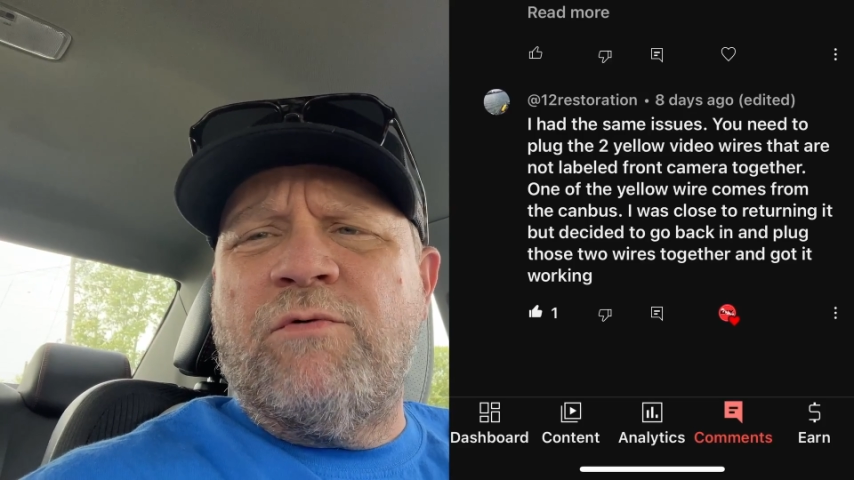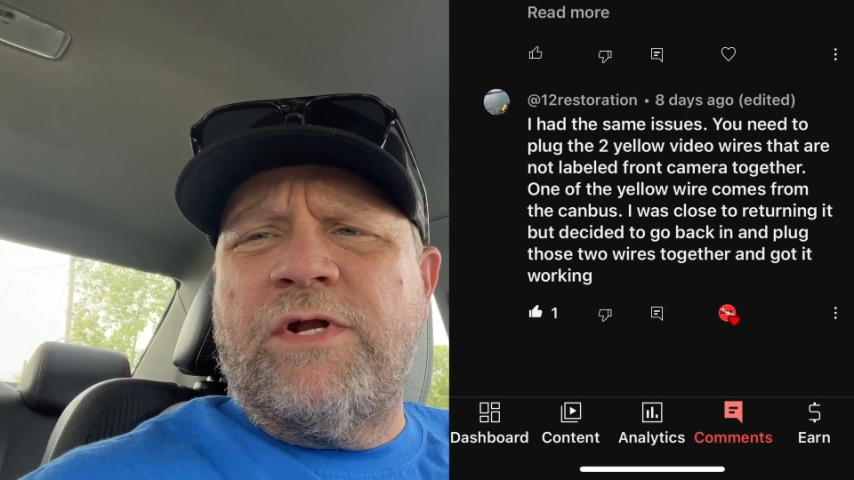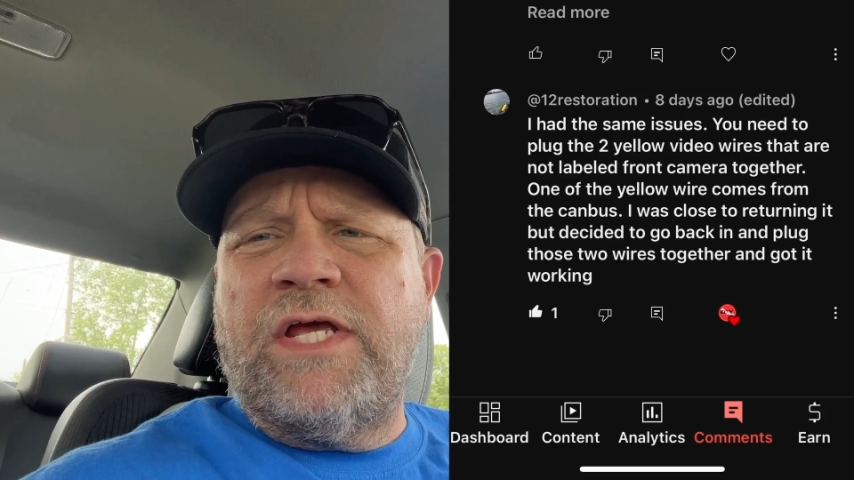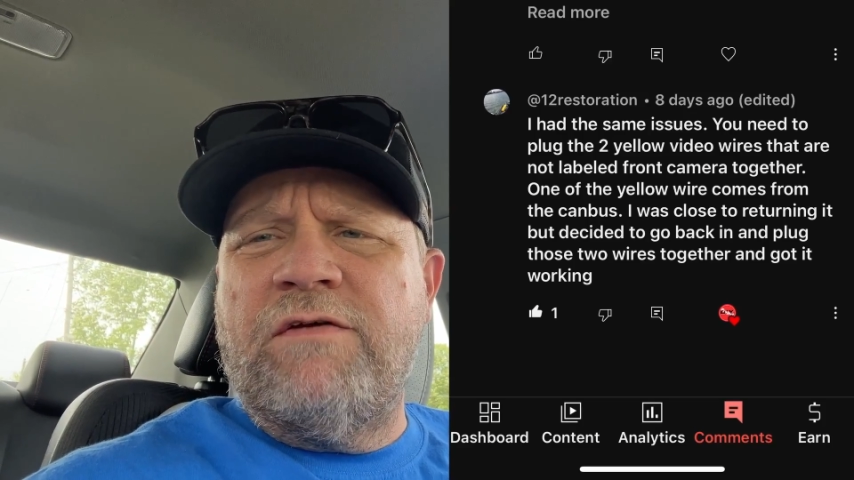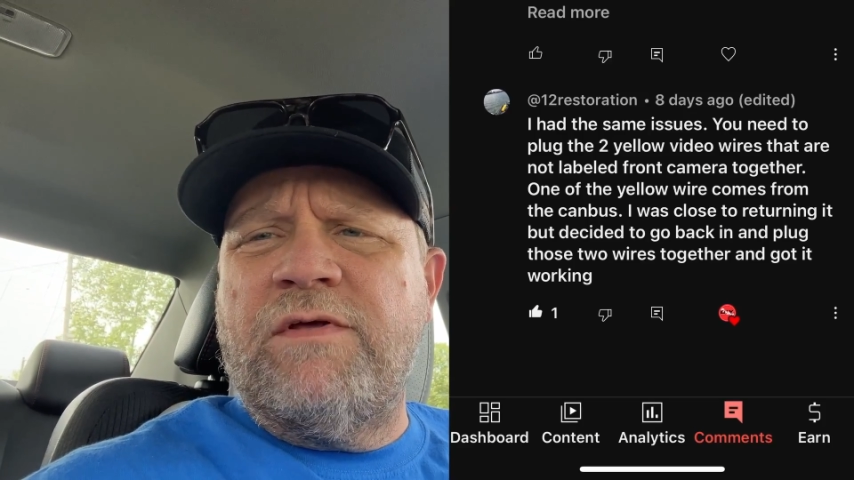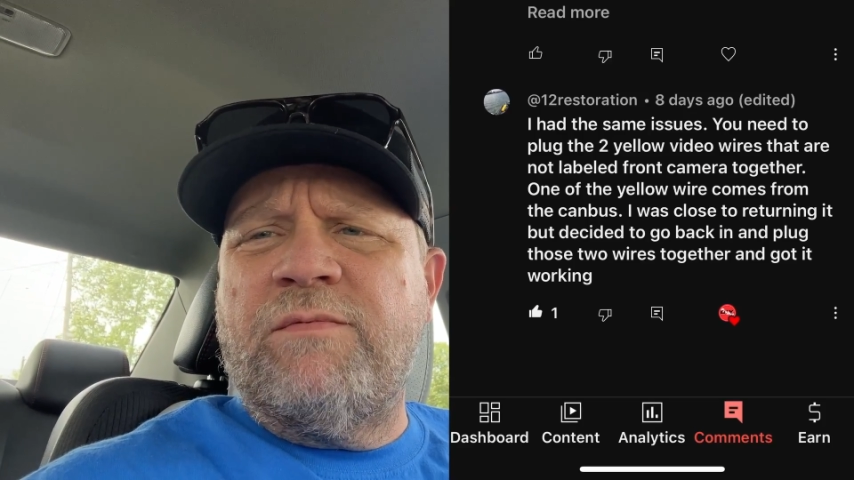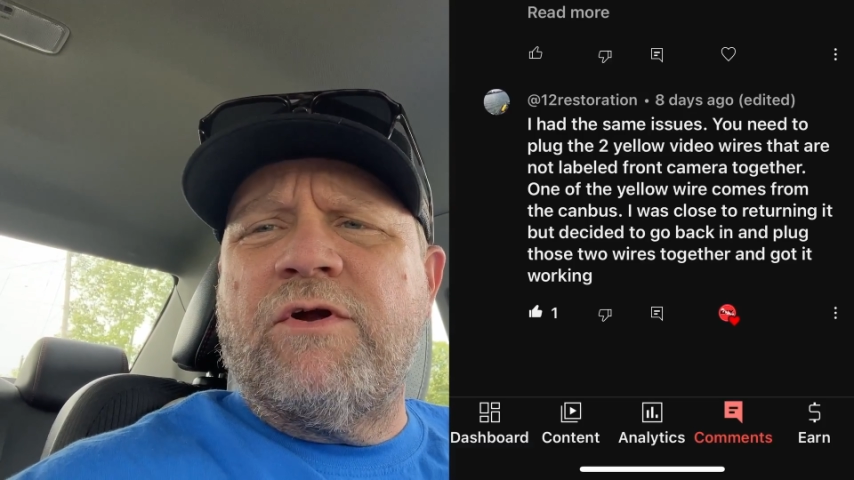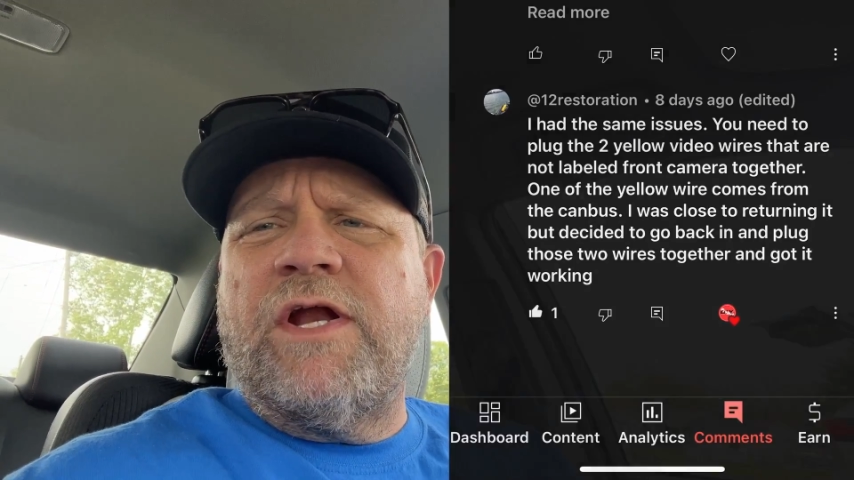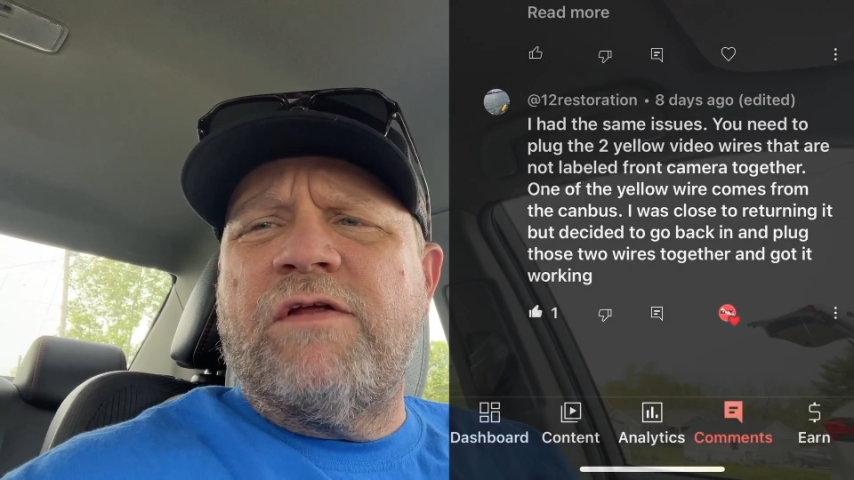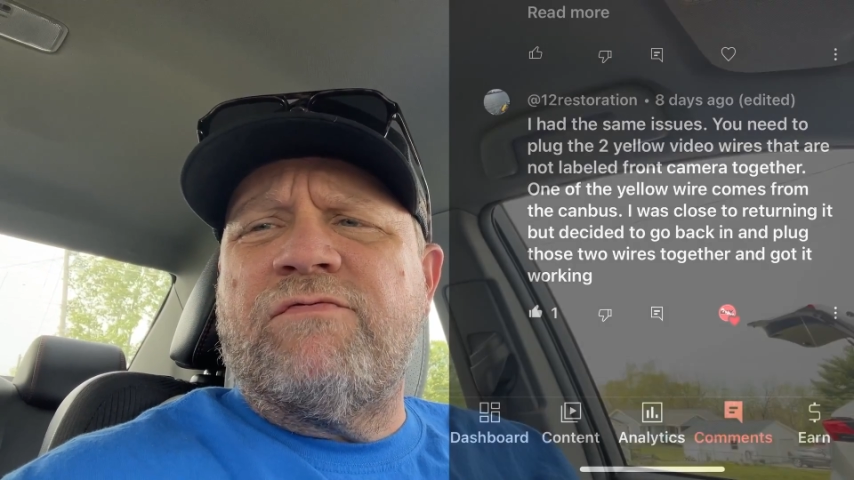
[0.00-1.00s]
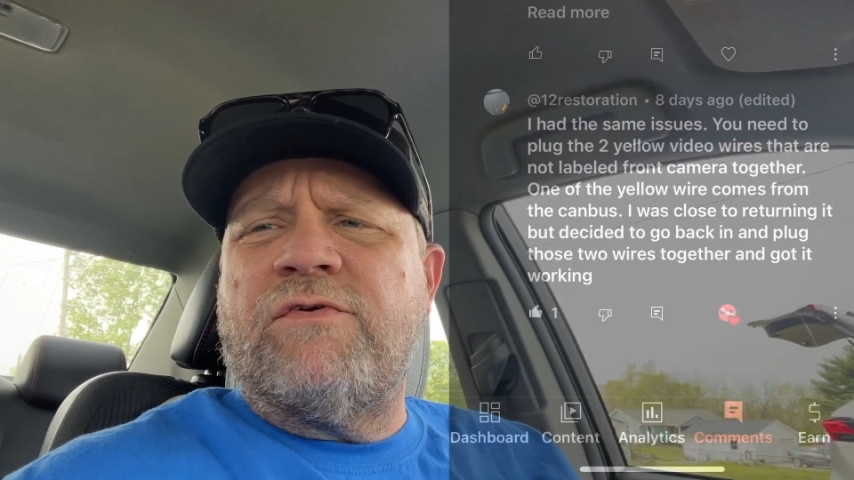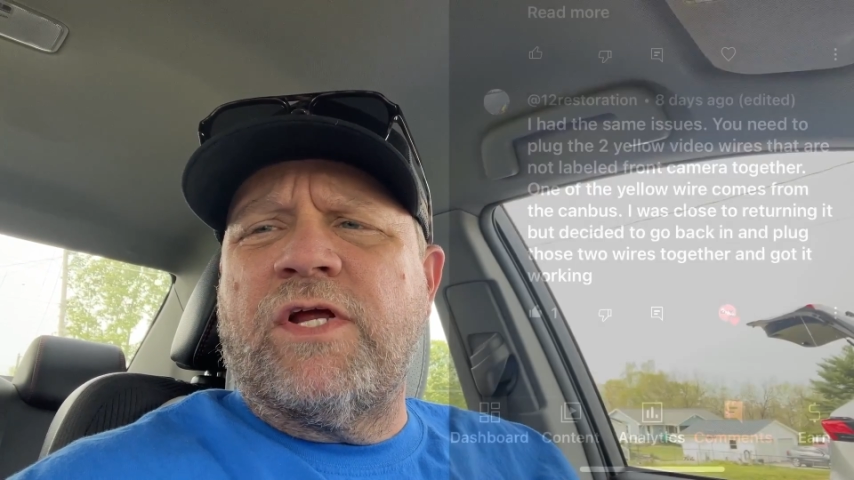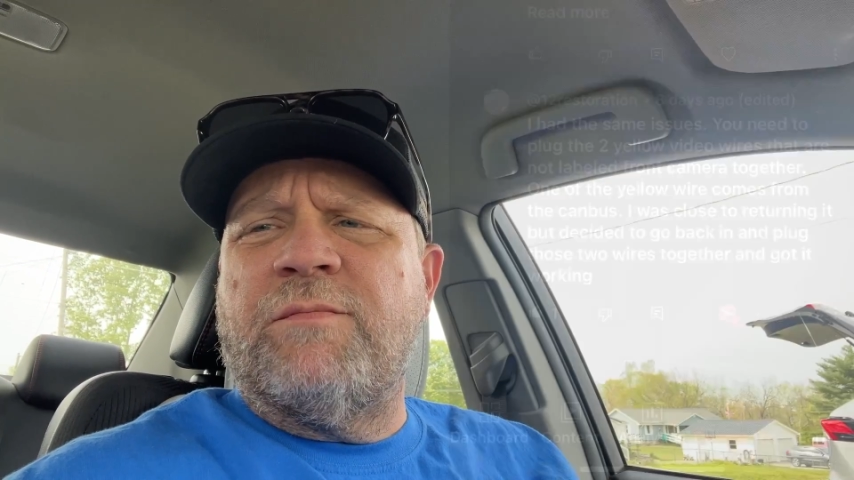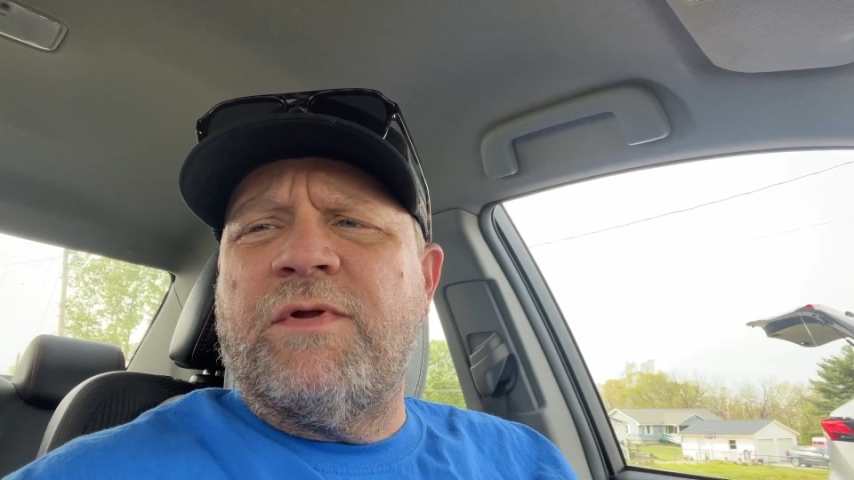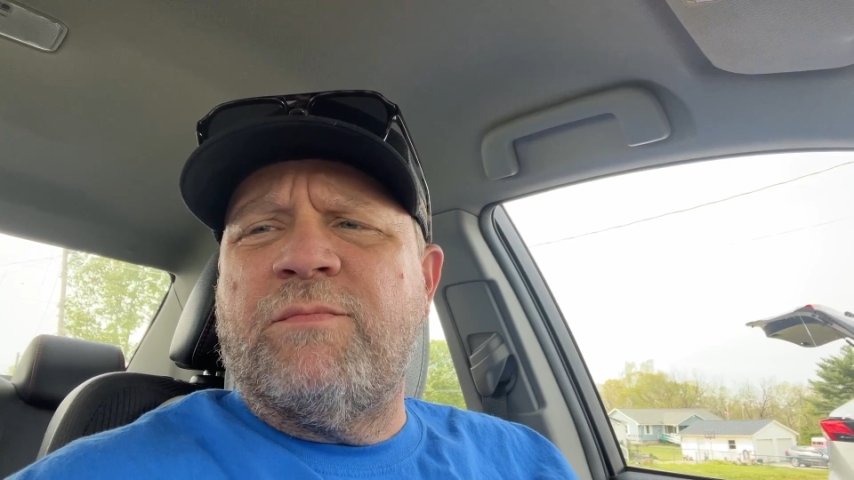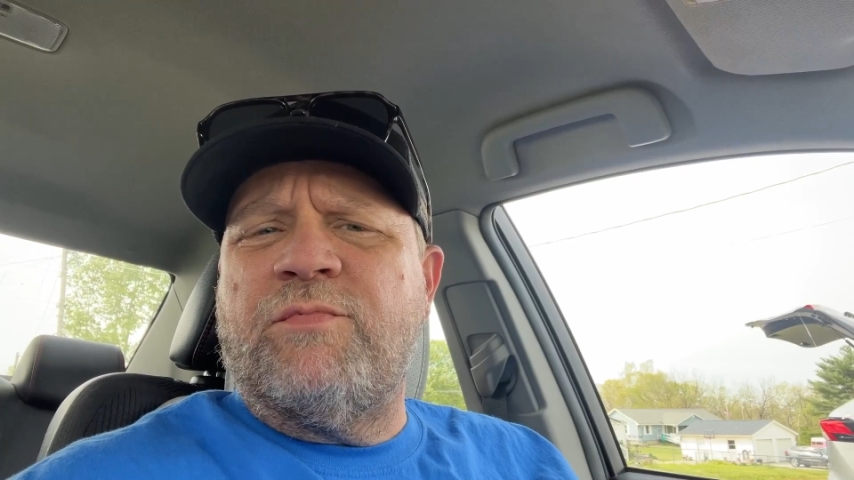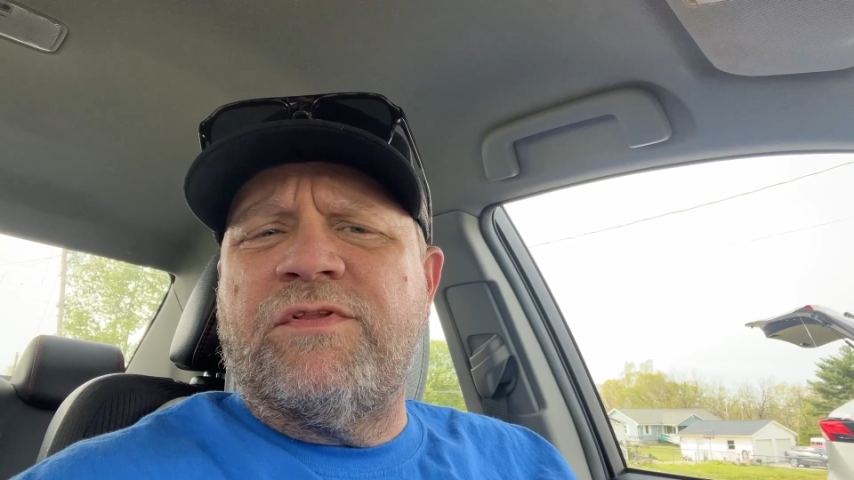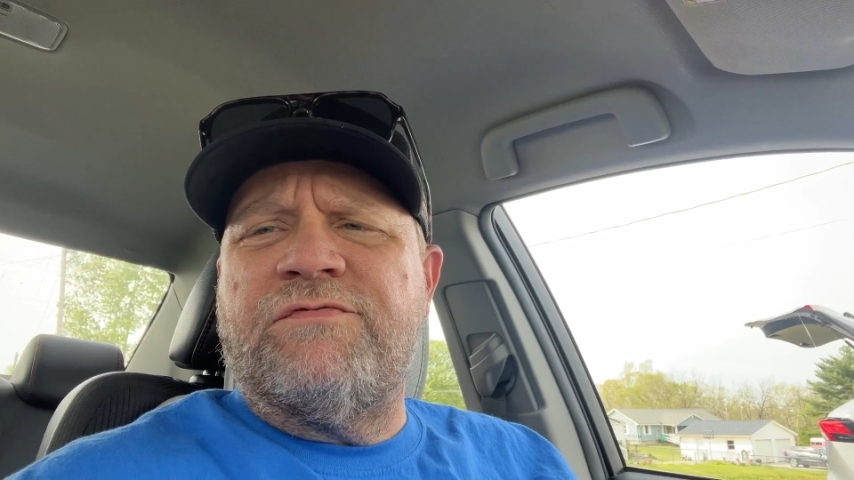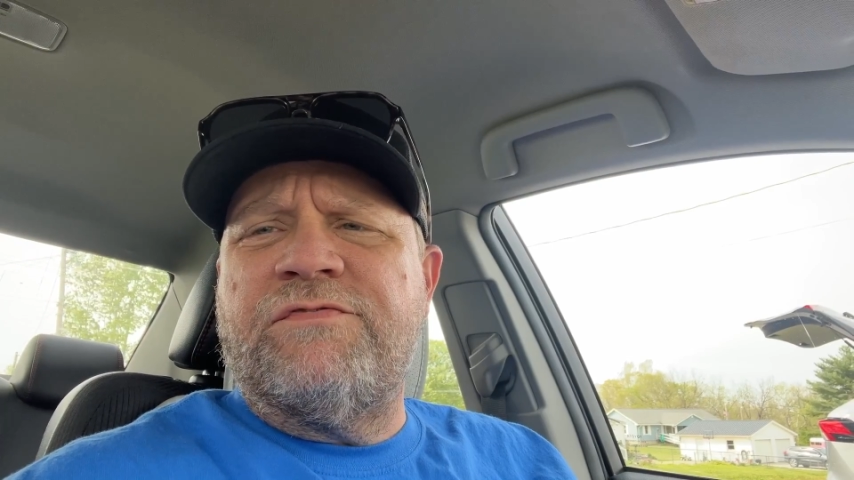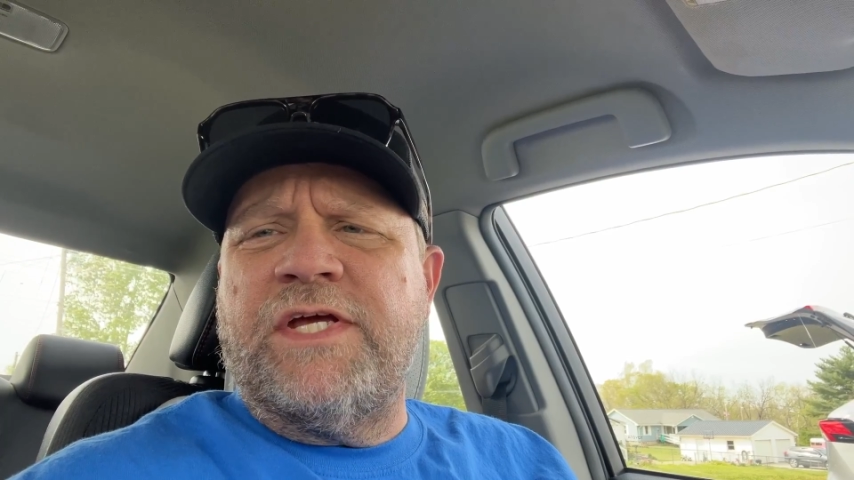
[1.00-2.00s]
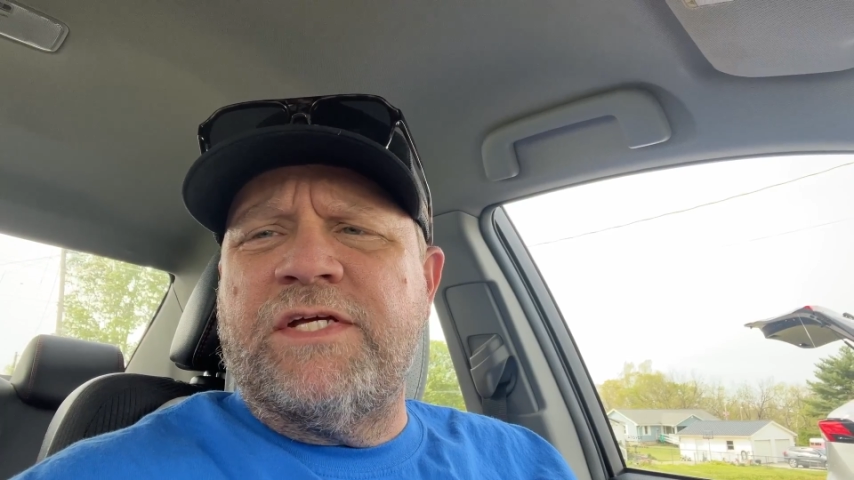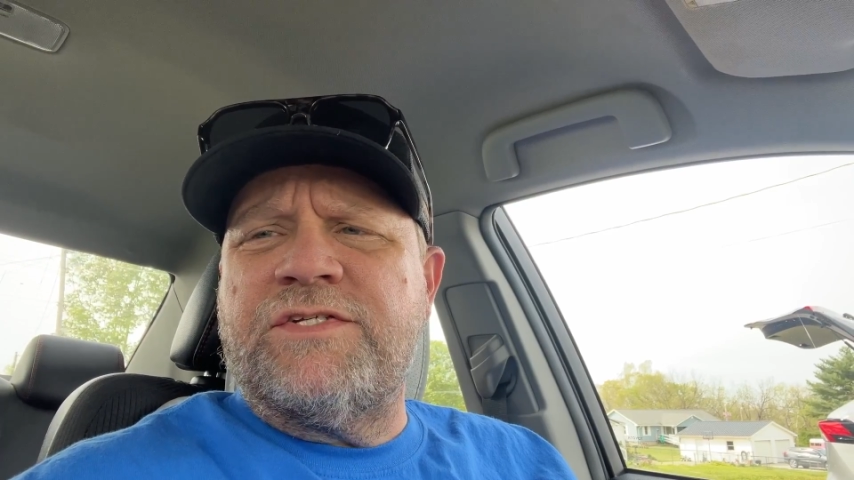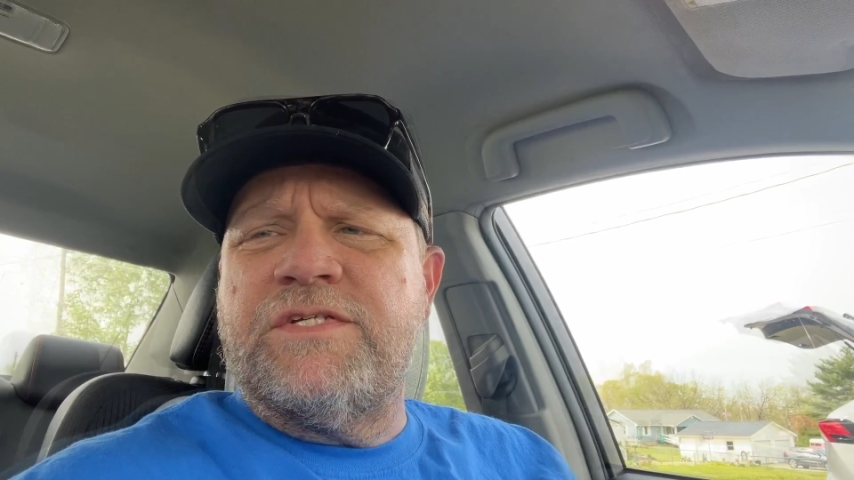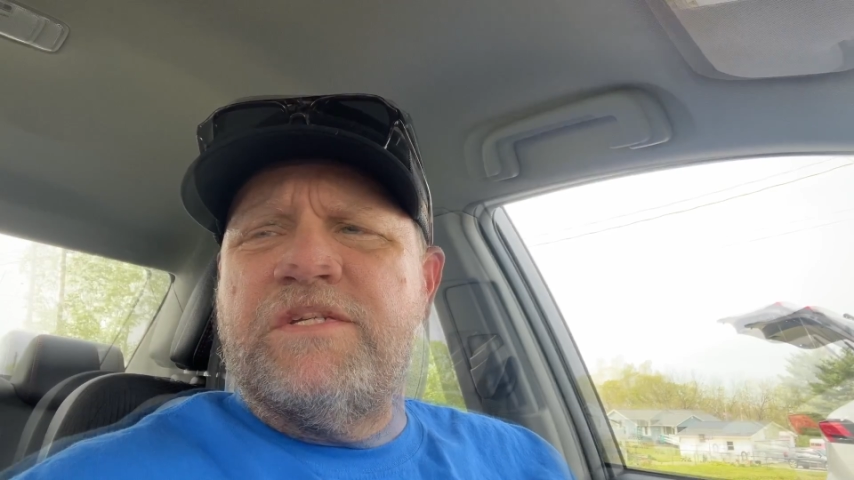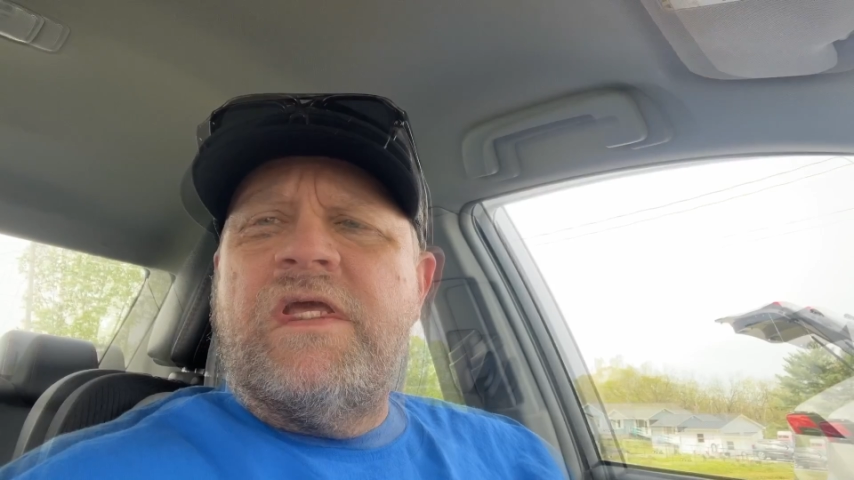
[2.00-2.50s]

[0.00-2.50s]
I want to give them credit for coming up with the fix.